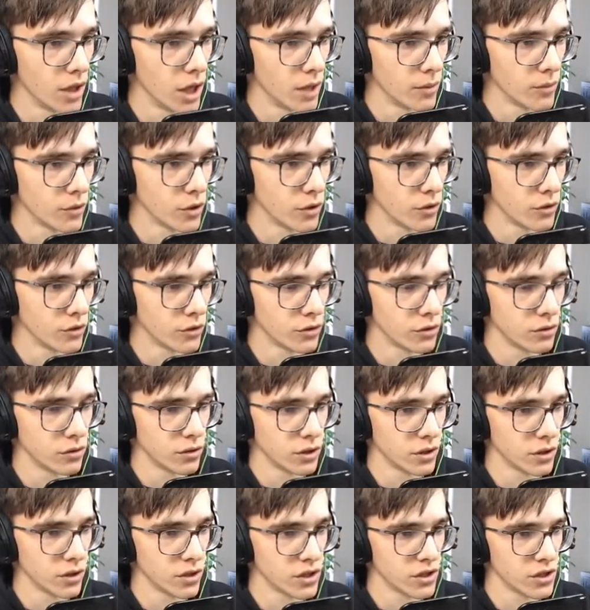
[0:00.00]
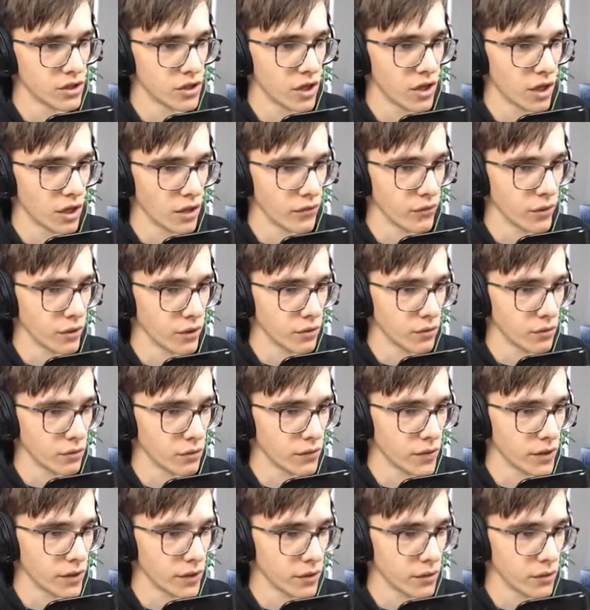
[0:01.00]
I'm going to look in this cave. I don't know
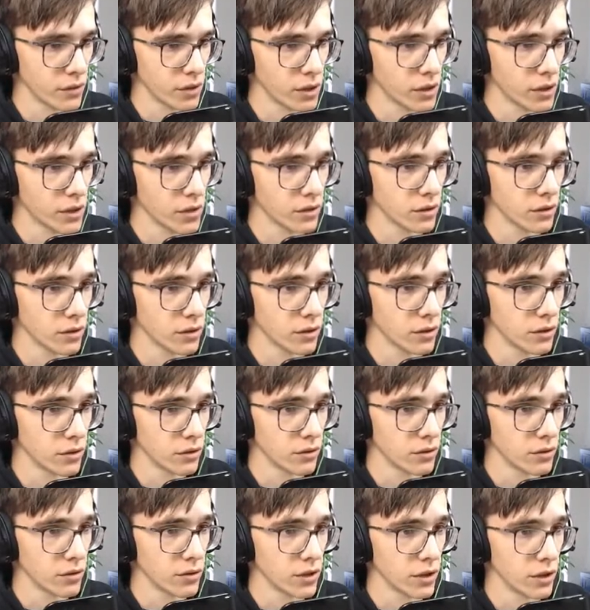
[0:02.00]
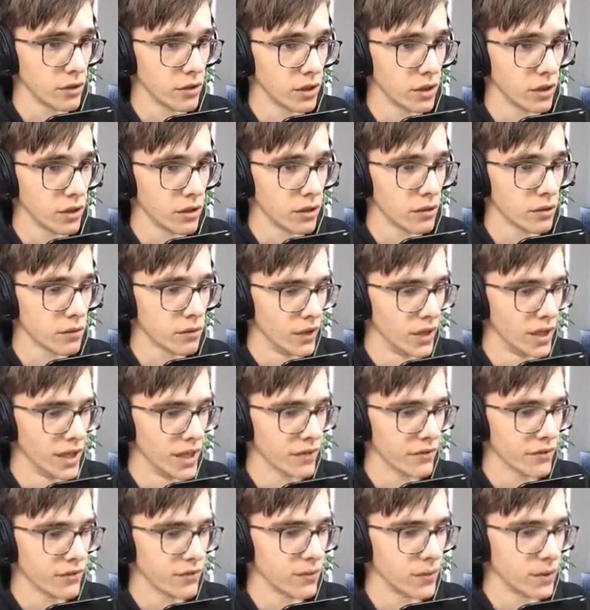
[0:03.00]
where you are. Are uh, you're down here. We
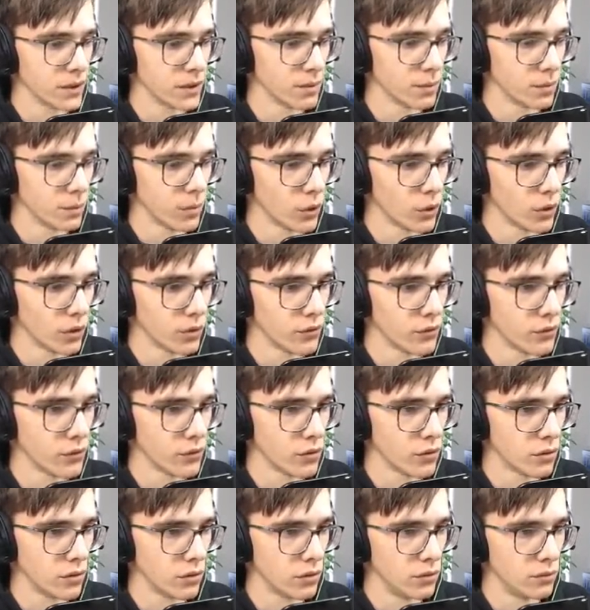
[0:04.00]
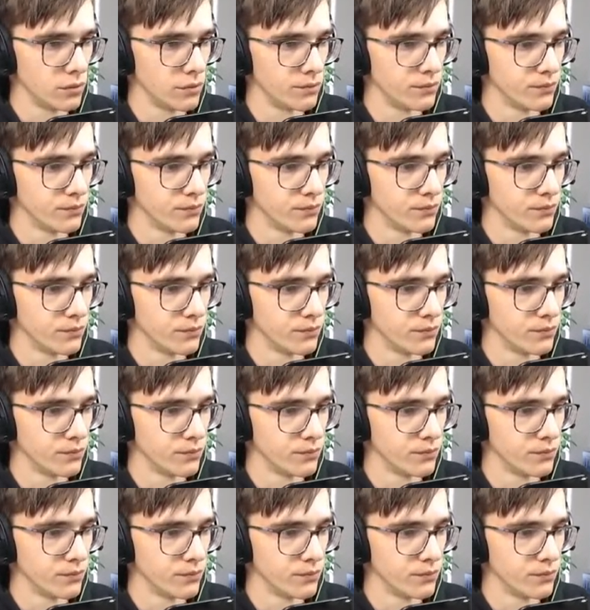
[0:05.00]
left one block of coal.